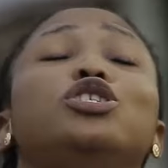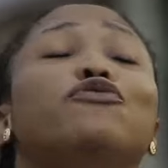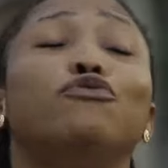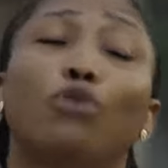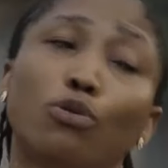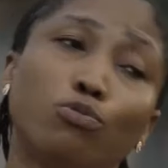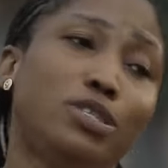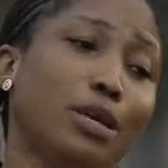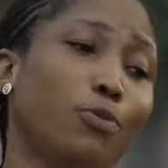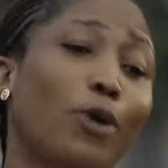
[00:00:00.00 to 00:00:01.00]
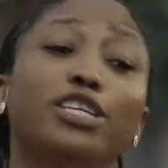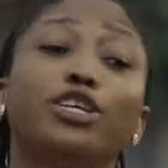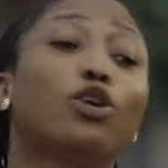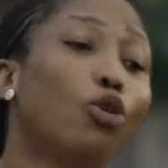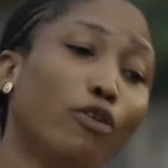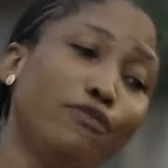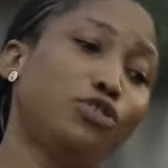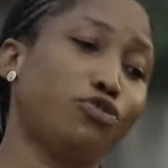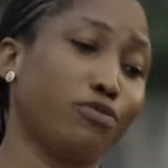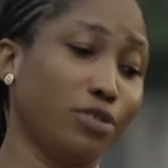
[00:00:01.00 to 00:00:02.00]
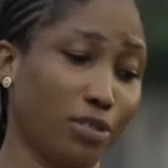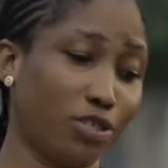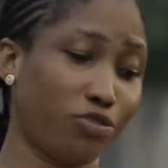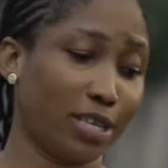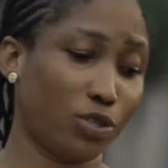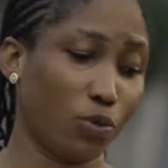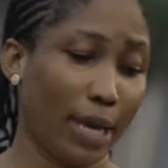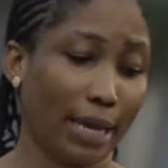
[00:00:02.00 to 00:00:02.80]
is even wrong with them? Why did they call off the strike so